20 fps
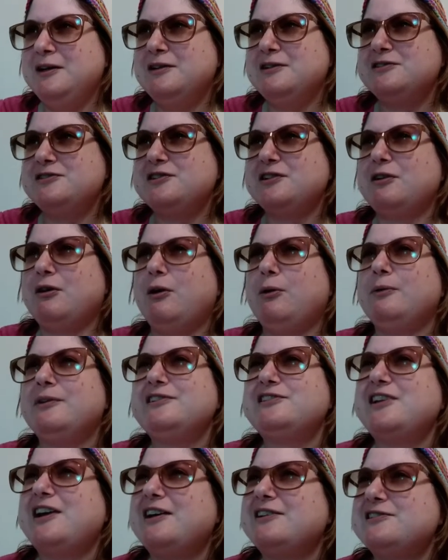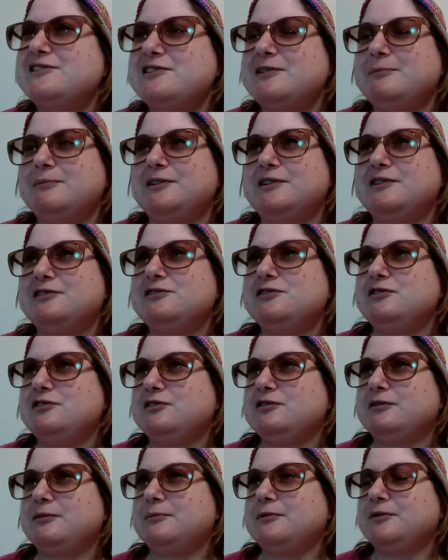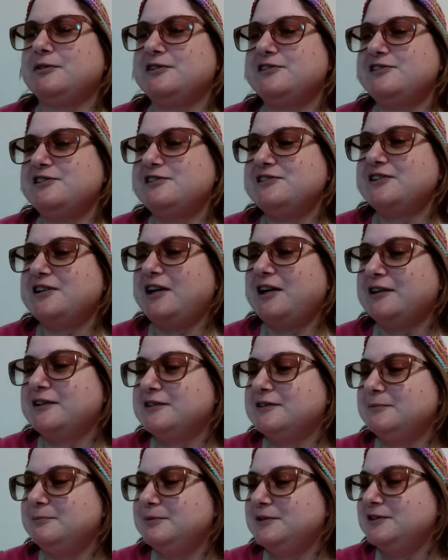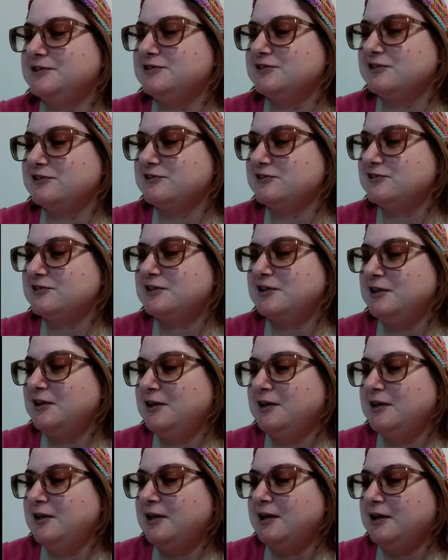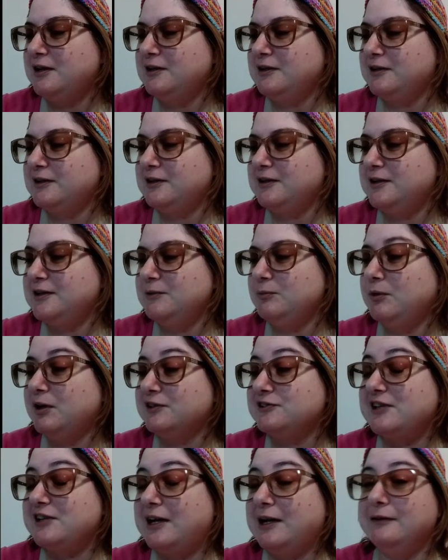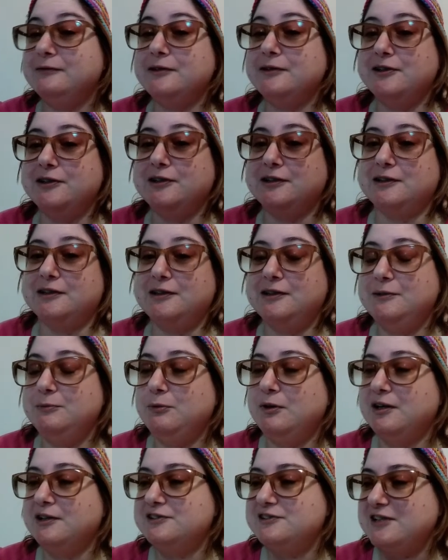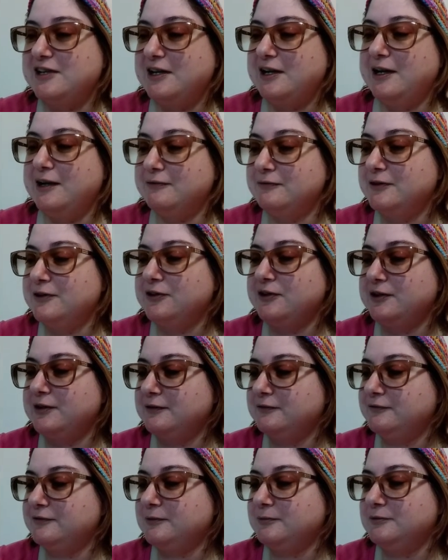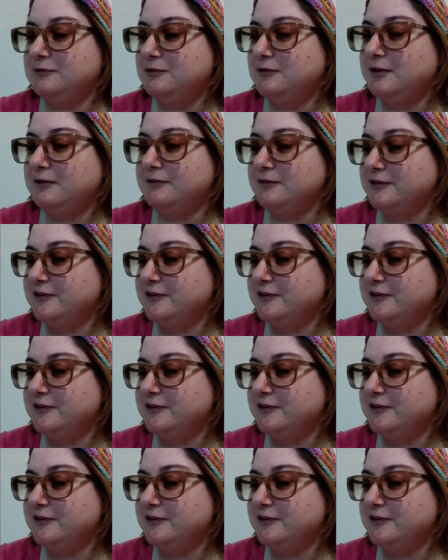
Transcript: she always has something to choose from, whereas this guy could be just, he wants everything. He wants everything from whoever